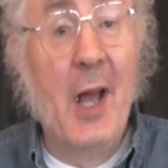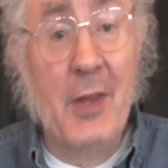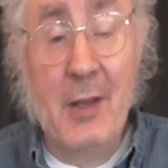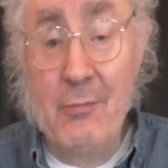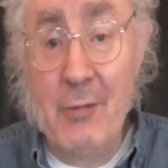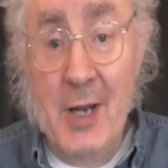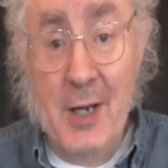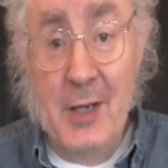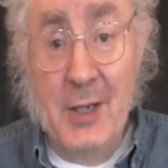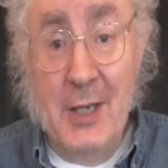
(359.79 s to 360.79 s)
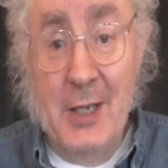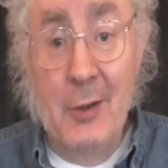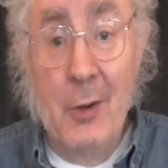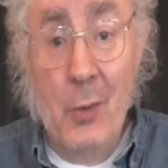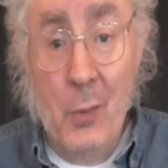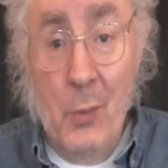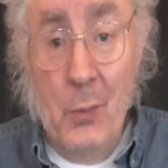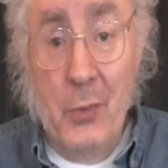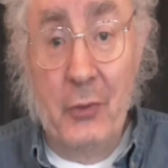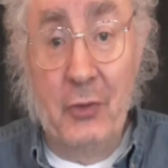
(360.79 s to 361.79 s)
and they really need
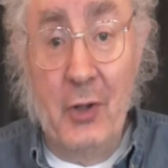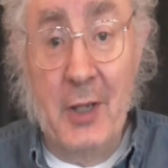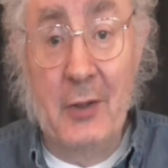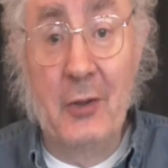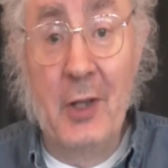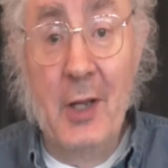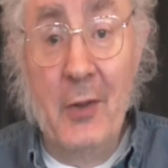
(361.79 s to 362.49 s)
all the signs